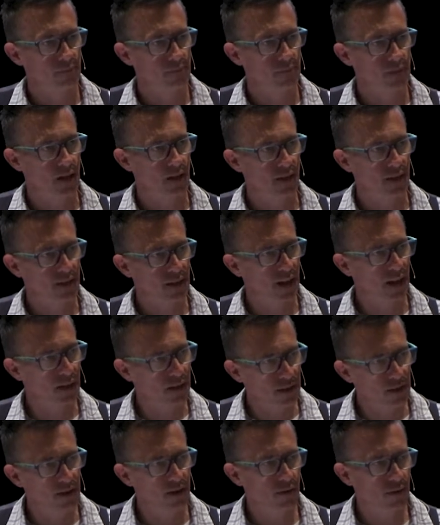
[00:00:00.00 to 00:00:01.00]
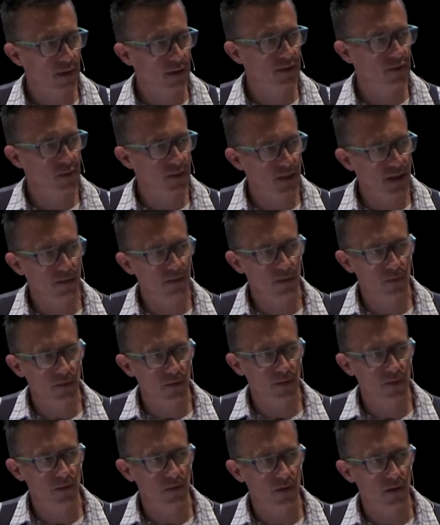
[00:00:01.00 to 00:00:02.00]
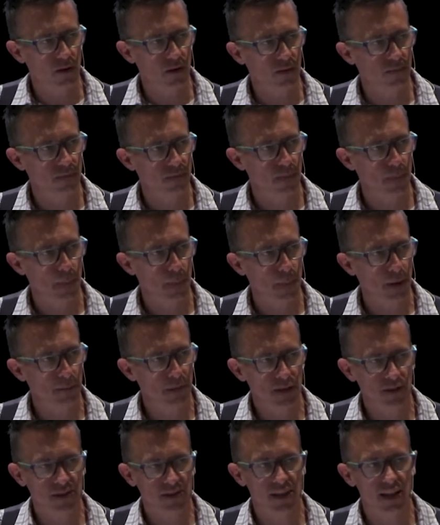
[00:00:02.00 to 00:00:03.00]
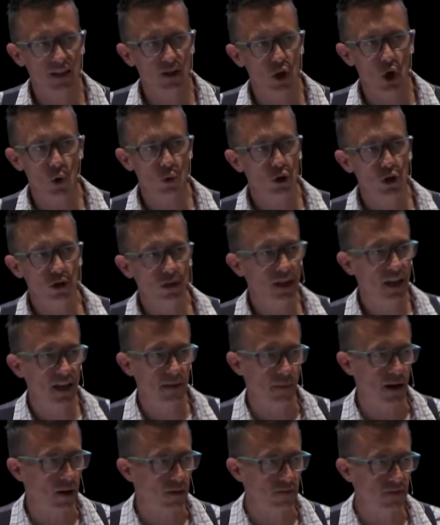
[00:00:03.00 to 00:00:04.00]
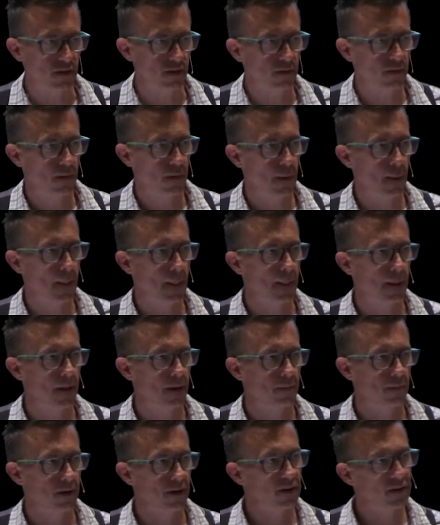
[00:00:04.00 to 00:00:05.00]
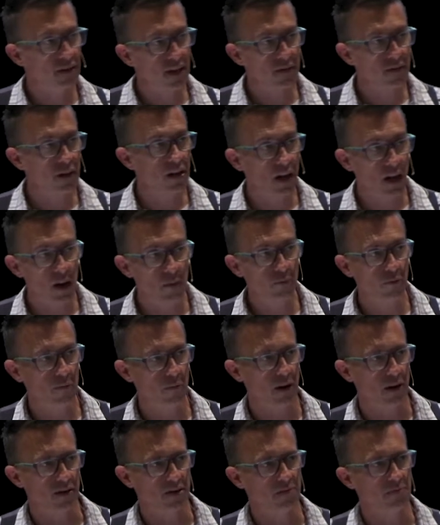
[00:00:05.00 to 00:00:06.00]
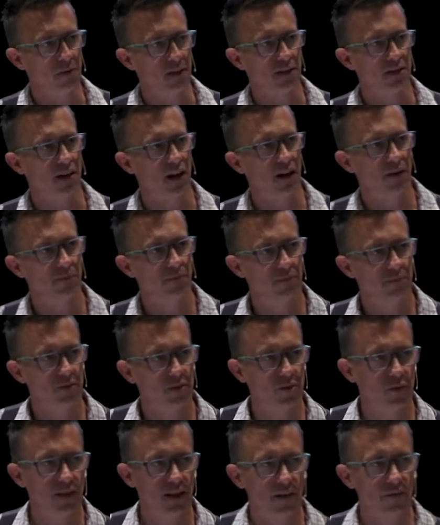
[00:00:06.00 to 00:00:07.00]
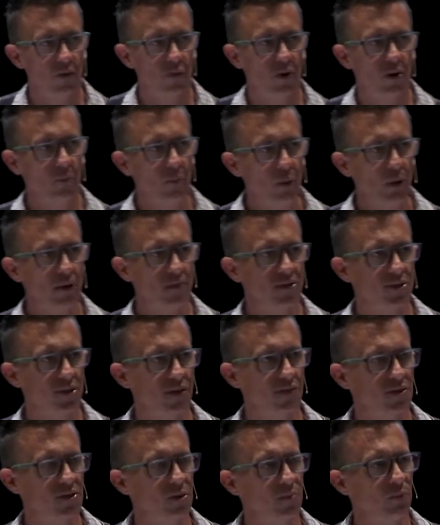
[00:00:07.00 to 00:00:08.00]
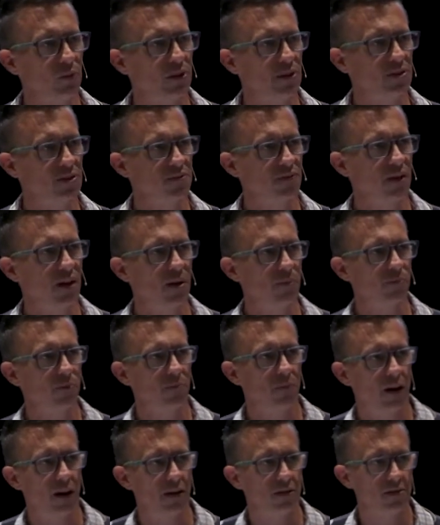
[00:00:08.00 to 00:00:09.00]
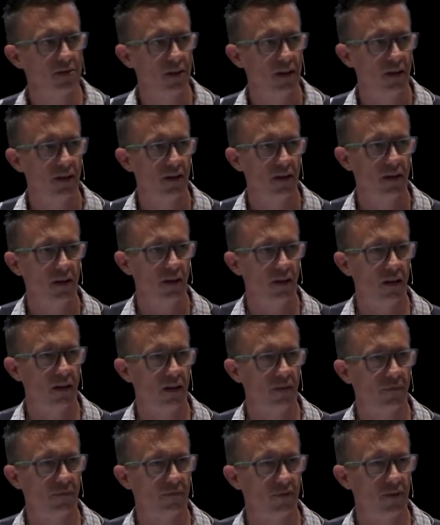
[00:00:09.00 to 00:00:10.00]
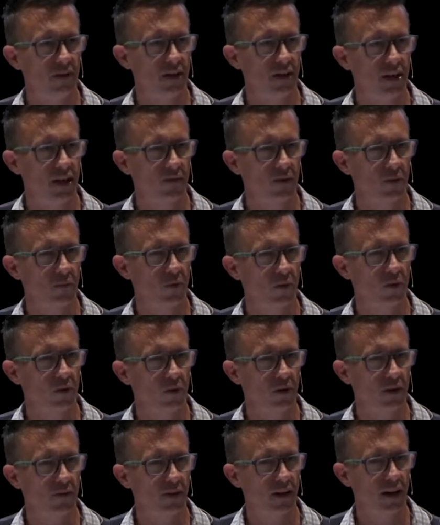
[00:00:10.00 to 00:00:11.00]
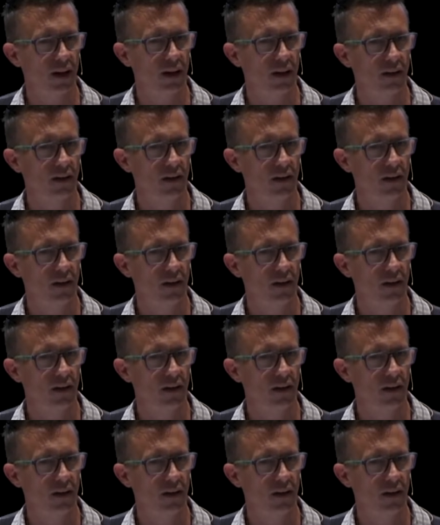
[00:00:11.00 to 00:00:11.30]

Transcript: And that's kind of think that's what David was doing here. I'm not saying no good came out of it, but I think David compromised big time. Do we ever want to put ourselves in a place of compromise um, for the inevitable glory of God?